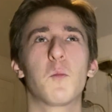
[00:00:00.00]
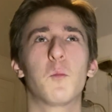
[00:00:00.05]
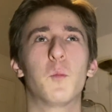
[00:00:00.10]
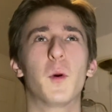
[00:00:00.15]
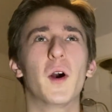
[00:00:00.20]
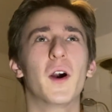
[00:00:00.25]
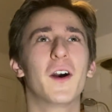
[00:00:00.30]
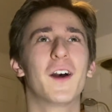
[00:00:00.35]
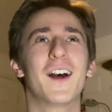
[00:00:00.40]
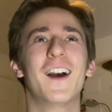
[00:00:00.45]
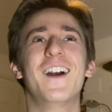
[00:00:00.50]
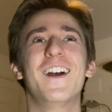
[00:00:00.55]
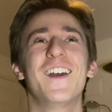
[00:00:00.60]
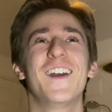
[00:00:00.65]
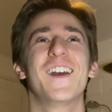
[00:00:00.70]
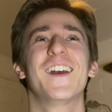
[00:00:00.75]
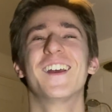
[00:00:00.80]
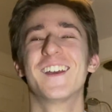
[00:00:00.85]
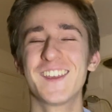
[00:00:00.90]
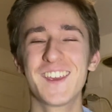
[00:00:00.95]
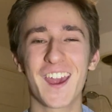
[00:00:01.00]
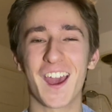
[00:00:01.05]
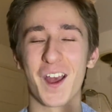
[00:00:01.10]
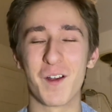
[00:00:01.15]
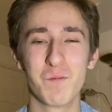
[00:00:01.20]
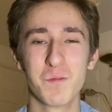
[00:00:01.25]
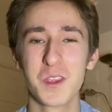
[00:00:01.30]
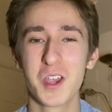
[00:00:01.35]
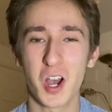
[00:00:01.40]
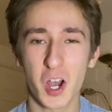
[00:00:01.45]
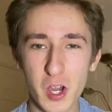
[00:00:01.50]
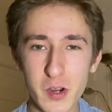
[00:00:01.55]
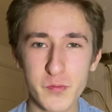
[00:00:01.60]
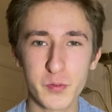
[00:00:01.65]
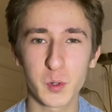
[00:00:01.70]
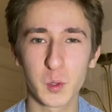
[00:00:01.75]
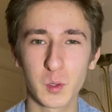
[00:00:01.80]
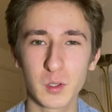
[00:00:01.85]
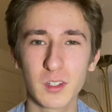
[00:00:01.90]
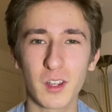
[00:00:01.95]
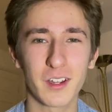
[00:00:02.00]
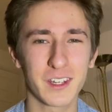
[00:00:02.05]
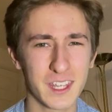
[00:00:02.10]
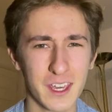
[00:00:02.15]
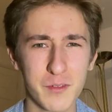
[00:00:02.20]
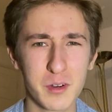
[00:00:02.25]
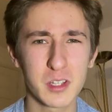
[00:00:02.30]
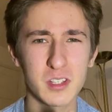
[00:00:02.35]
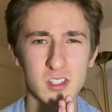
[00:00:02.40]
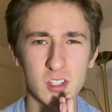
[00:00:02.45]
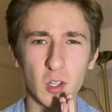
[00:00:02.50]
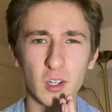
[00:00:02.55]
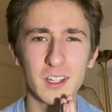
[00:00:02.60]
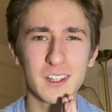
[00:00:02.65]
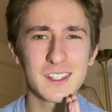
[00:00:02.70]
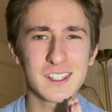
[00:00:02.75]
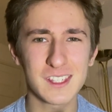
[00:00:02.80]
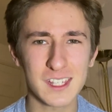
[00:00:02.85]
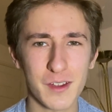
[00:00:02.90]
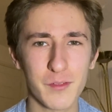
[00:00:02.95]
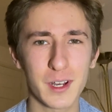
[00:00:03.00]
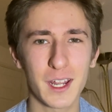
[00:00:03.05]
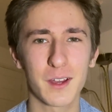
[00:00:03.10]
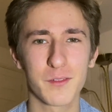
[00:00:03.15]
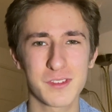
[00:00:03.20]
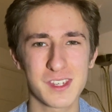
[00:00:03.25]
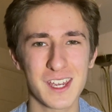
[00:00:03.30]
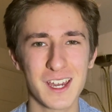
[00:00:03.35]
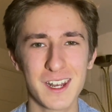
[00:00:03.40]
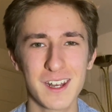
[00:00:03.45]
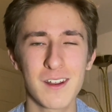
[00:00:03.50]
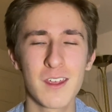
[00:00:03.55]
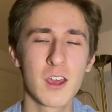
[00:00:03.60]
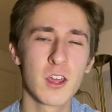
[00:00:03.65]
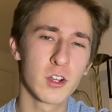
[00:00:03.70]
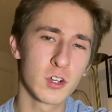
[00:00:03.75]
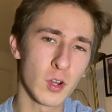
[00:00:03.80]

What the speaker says: But yeah, overall, I'd give it a solid 7 out of 10.